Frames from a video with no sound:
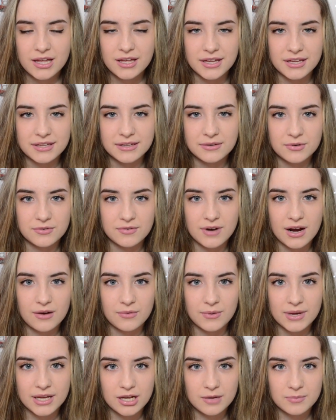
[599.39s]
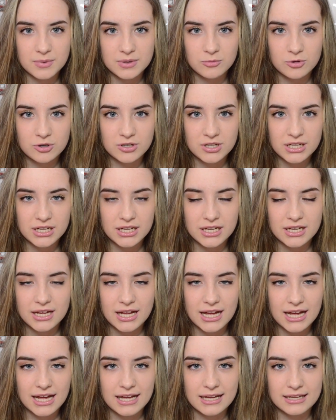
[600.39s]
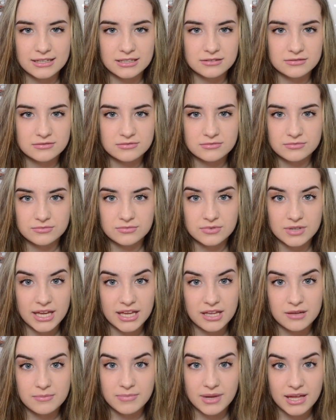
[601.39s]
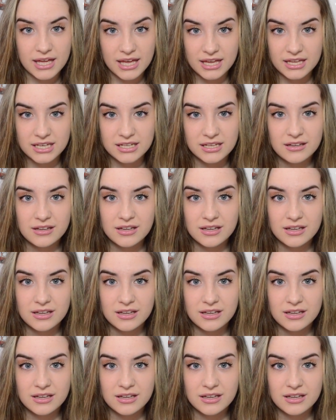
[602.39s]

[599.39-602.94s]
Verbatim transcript: And then whenever I wake up in the morning, I lay in bed,